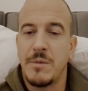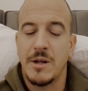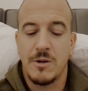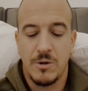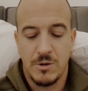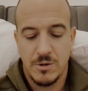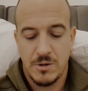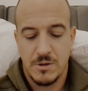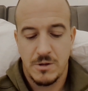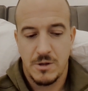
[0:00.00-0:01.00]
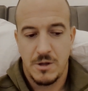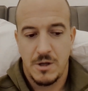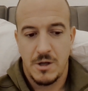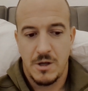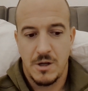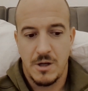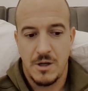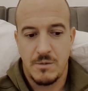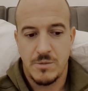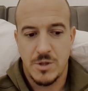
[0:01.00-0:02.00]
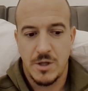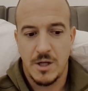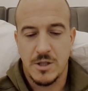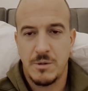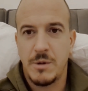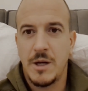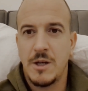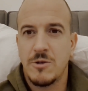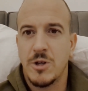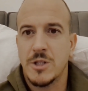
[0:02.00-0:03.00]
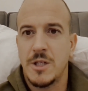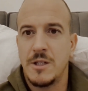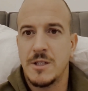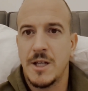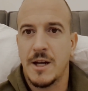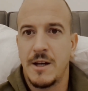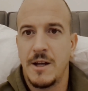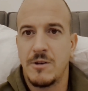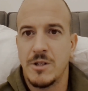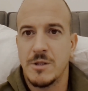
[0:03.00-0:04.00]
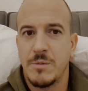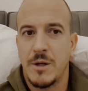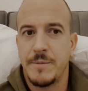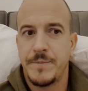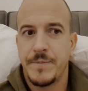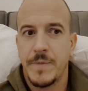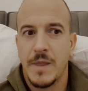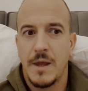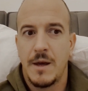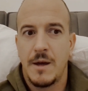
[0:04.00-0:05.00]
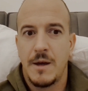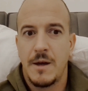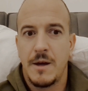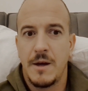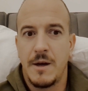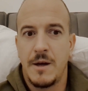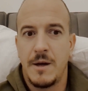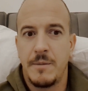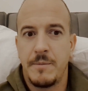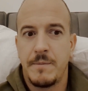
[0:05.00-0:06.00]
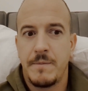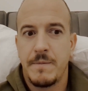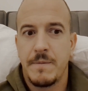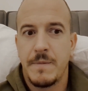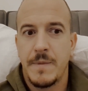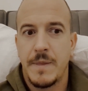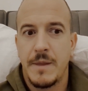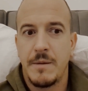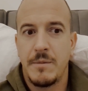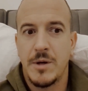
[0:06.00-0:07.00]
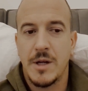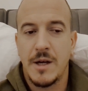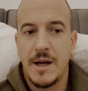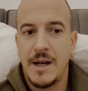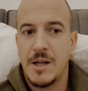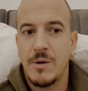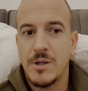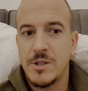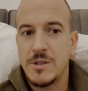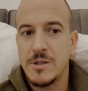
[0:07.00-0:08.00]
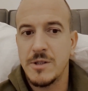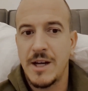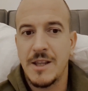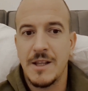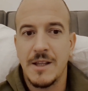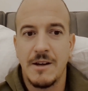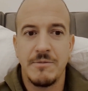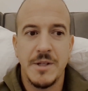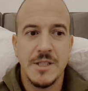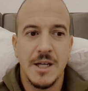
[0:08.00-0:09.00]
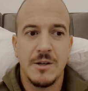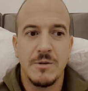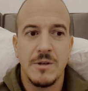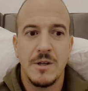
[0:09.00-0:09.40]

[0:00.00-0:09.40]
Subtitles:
might cause. So yeah, it's going to be an interesting second hair transplant. But yeah, any questions, anything that I've missed out,